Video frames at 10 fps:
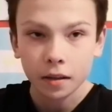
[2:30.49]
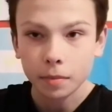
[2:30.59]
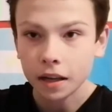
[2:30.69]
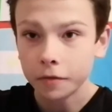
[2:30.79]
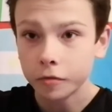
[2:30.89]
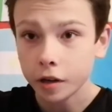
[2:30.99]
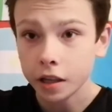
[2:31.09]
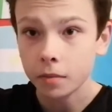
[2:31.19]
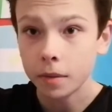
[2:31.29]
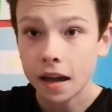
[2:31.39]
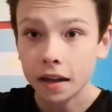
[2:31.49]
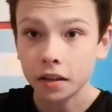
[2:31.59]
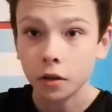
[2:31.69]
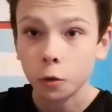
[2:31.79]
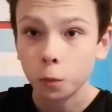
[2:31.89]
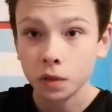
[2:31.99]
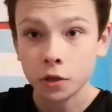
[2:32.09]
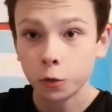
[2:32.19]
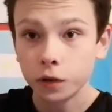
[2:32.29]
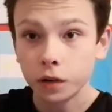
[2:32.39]
They play three at the back. We
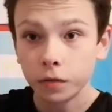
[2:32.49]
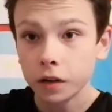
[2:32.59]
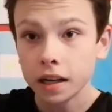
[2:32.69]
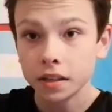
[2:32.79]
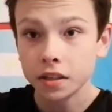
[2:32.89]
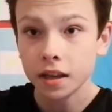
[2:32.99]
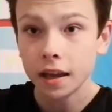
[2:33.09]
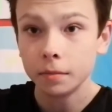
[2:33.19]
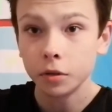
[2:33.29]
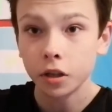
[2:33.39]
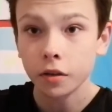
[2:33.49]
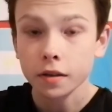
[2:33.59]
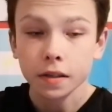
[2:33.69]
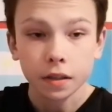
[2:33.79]
saw in the France game that